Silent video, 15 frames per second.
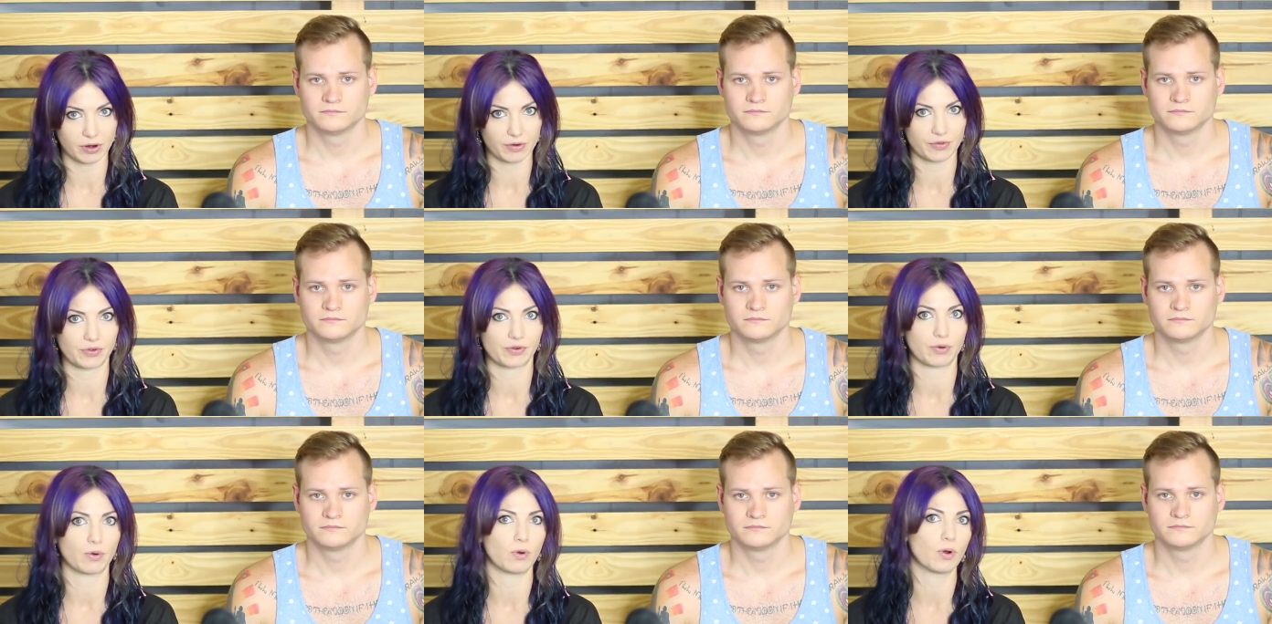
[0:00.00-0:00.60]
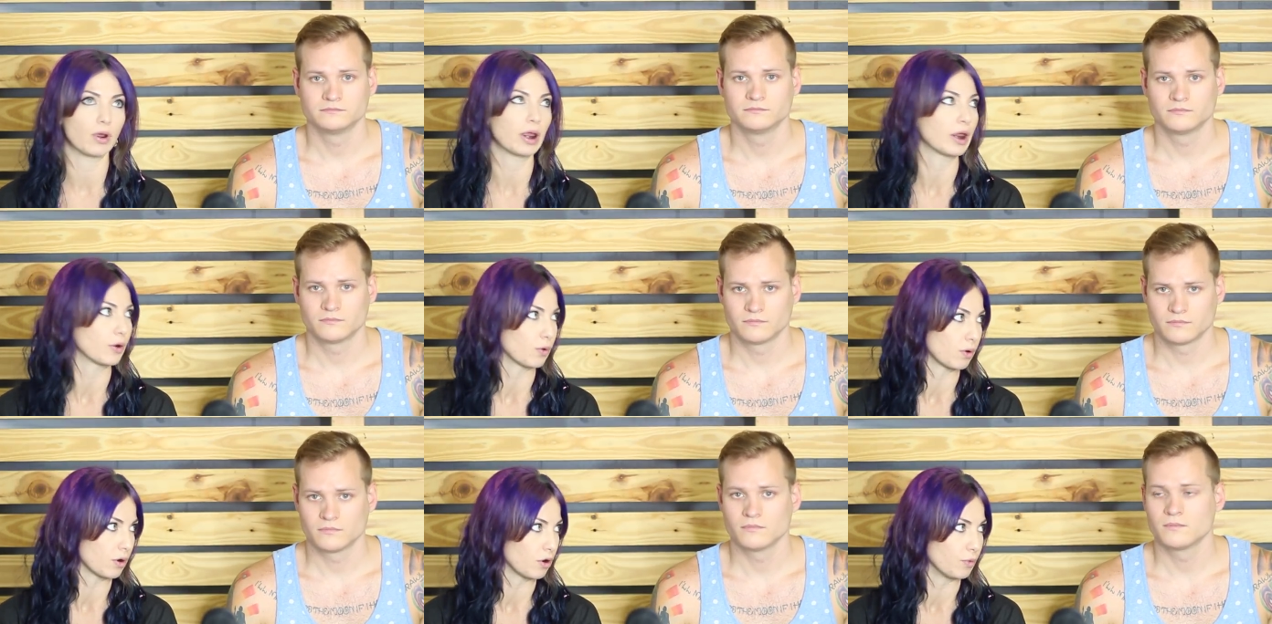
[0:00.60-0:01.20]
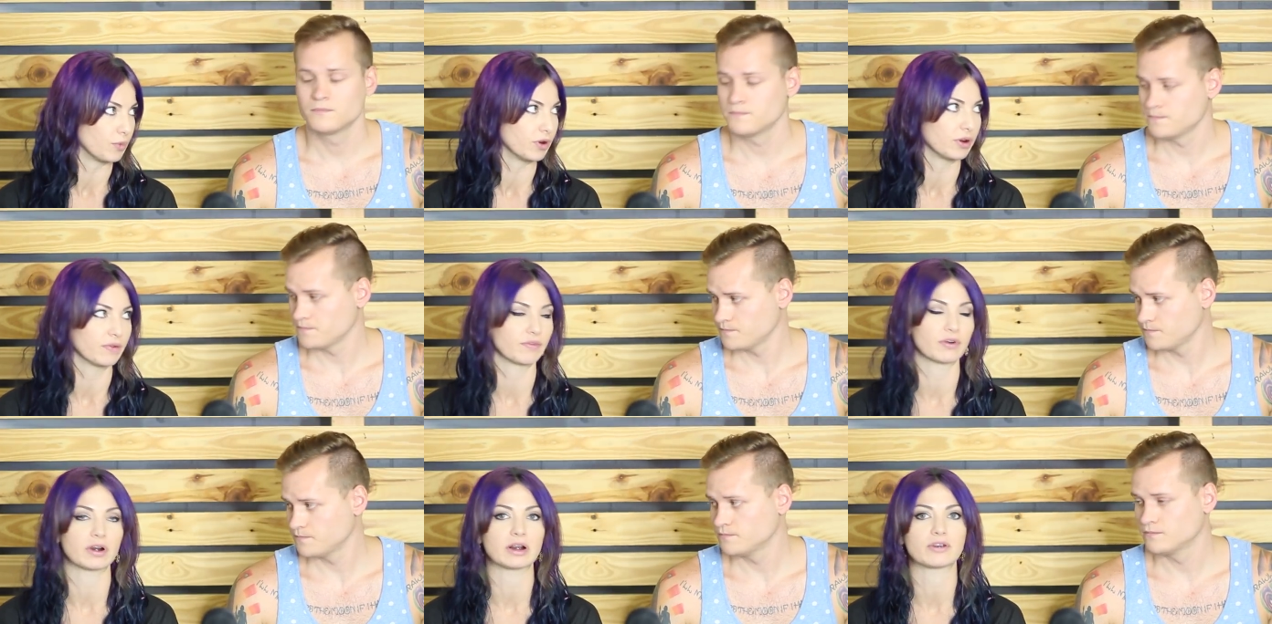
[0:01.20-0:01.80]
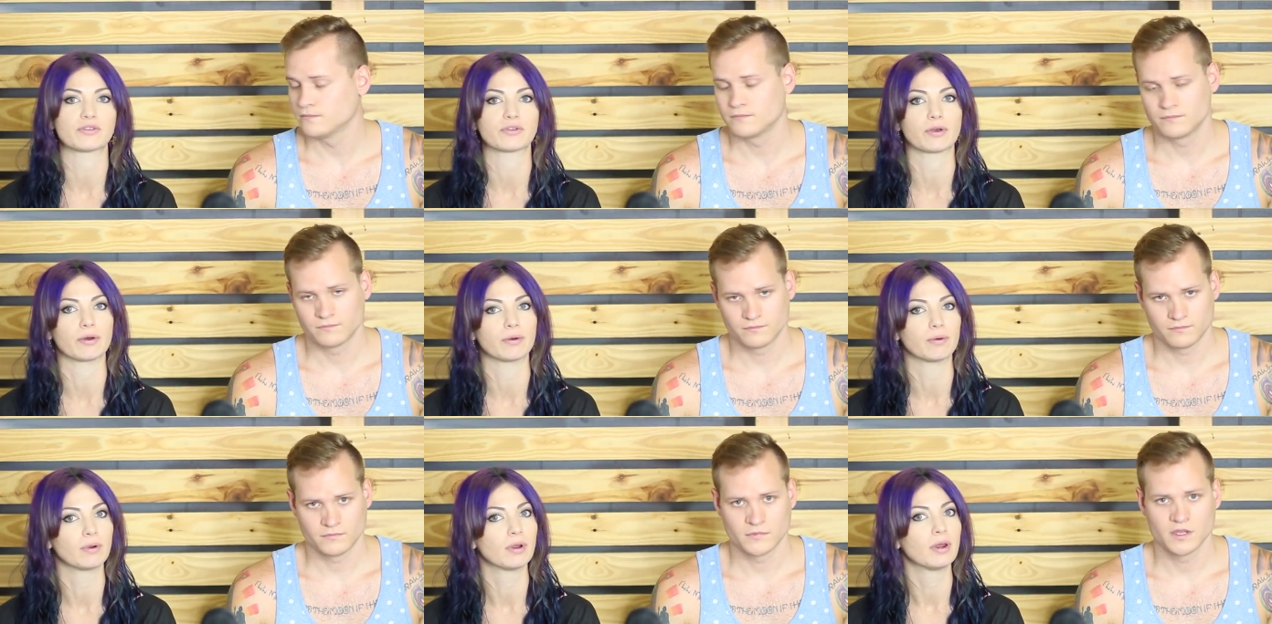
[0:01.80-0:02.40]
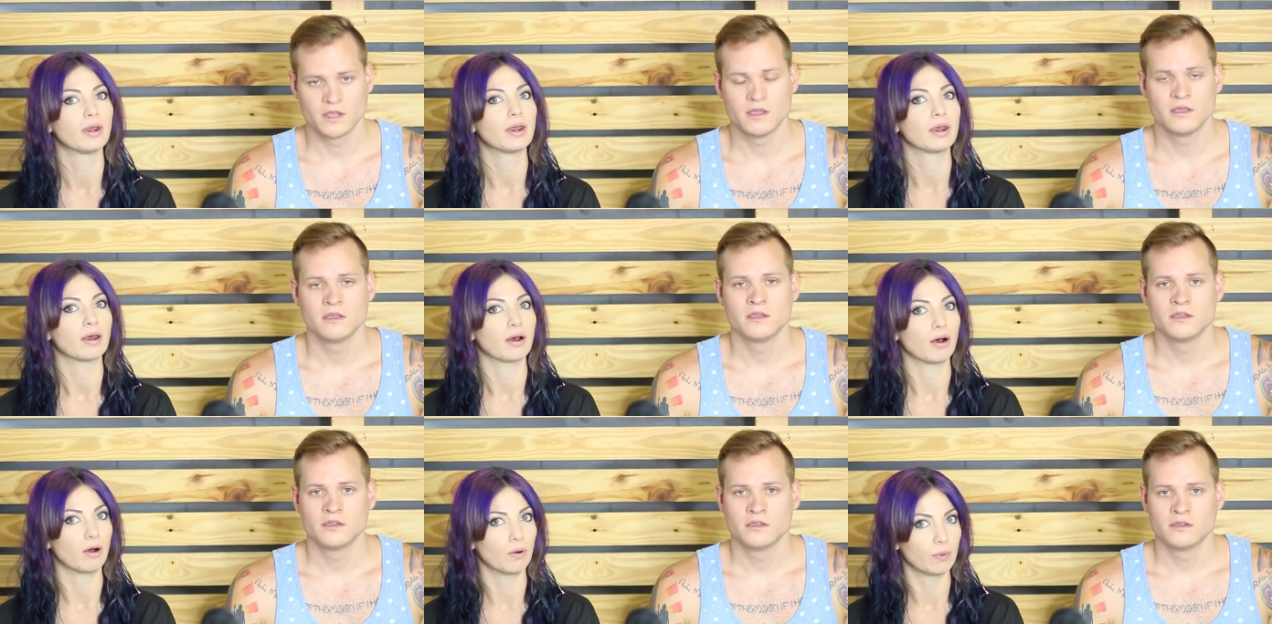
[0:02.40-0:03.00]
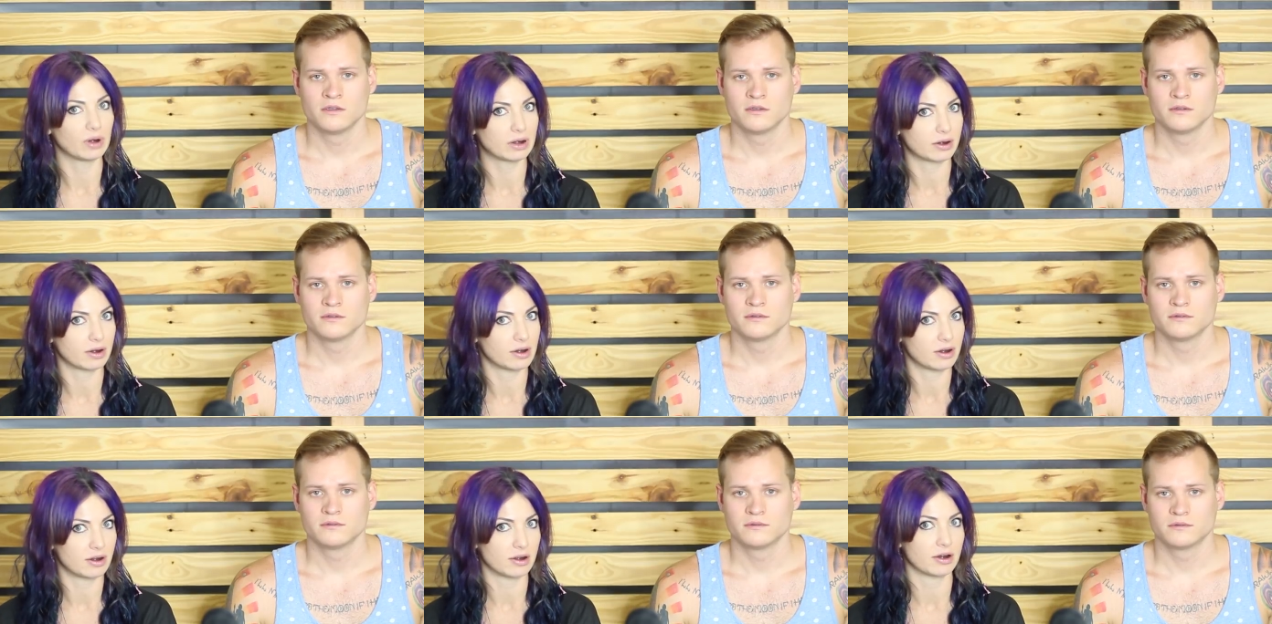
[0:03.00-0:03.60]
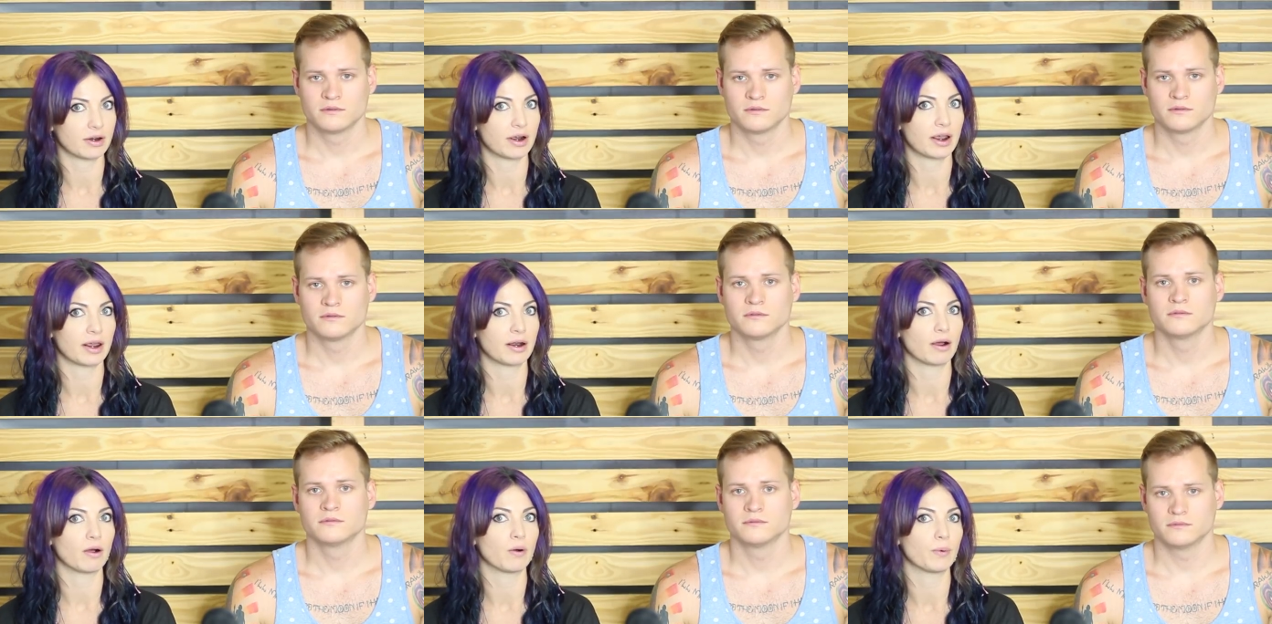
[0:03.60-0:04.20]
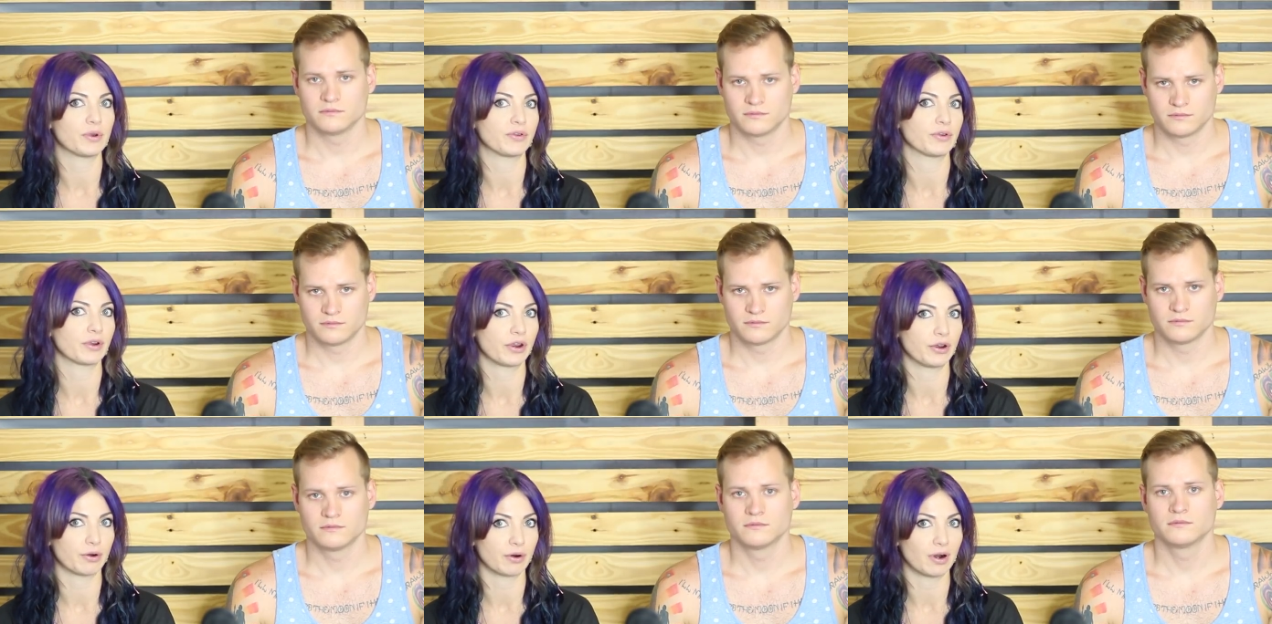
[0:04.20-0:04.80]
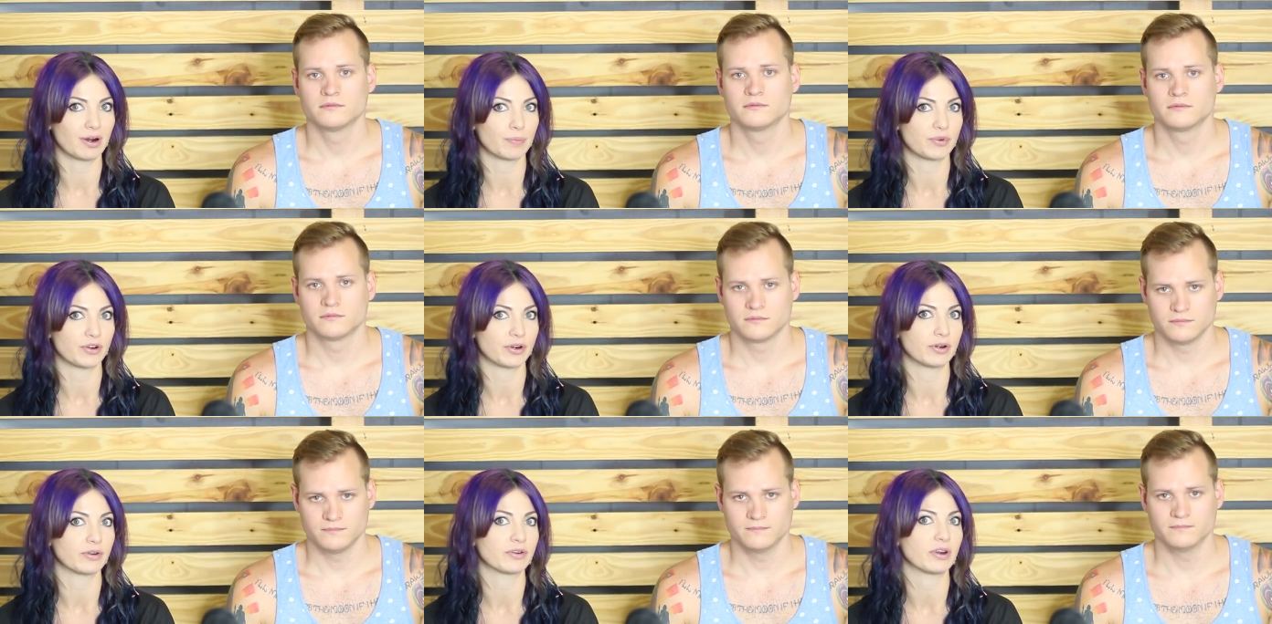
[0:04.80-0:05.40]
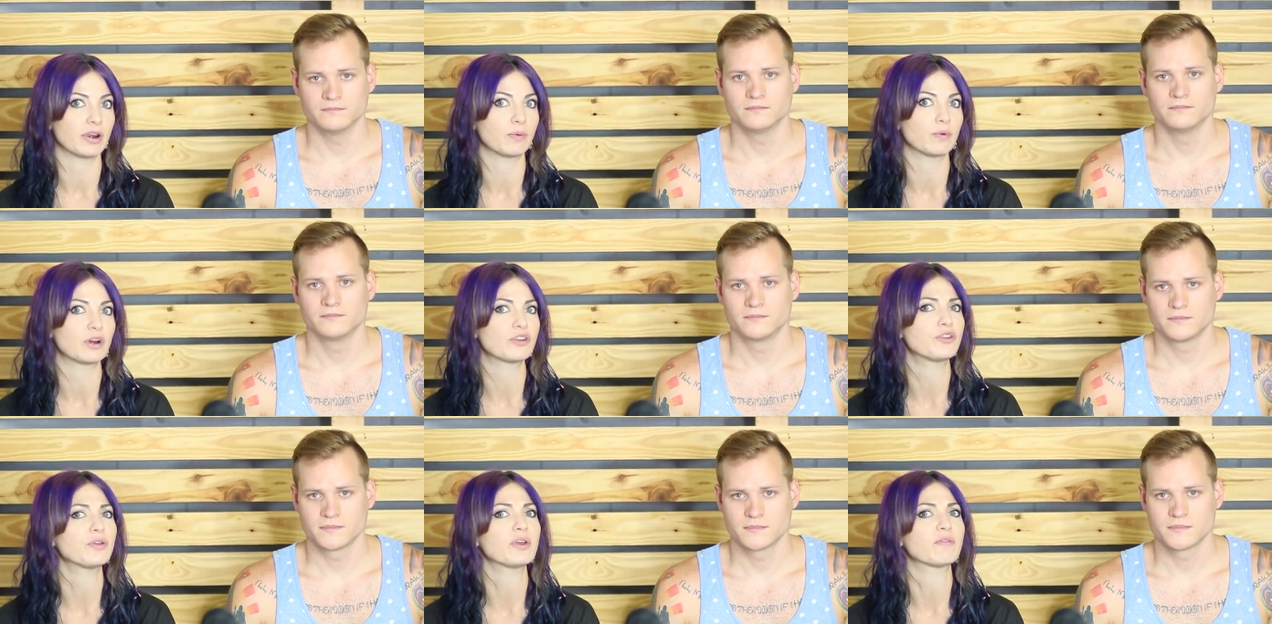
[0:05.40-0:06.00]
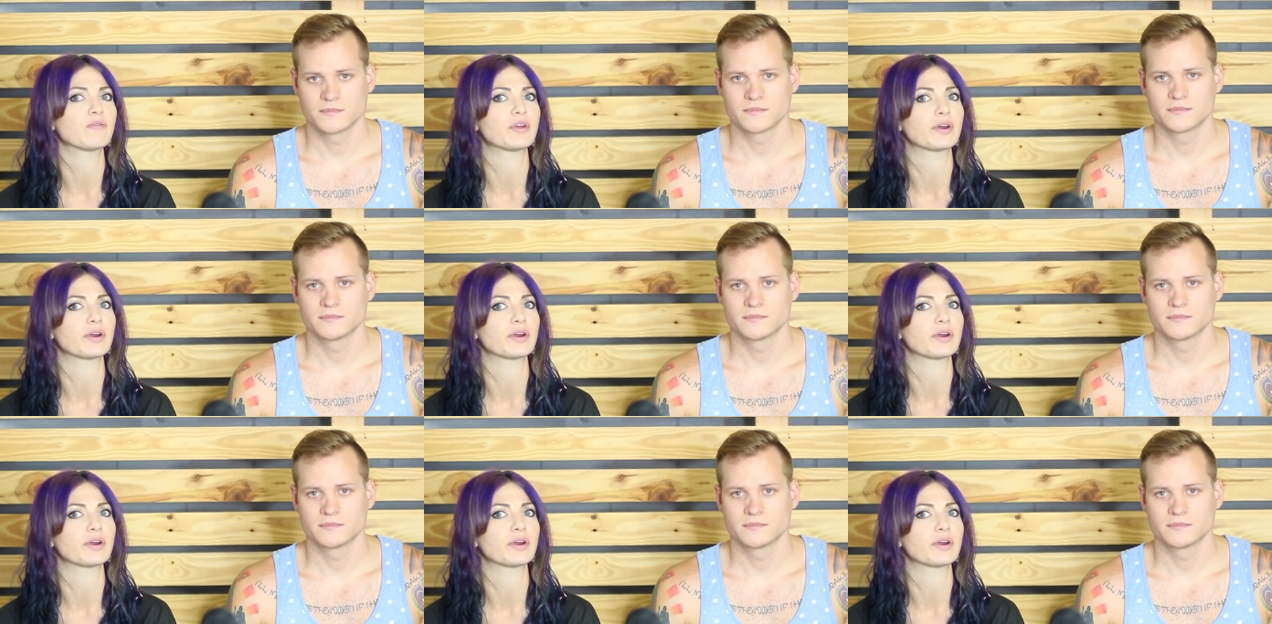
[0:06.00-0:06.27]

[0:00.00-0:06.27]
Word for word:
Speaker 1: Post and or home delivery. So always consider it, always look at your options. Mm-hmm. And once you get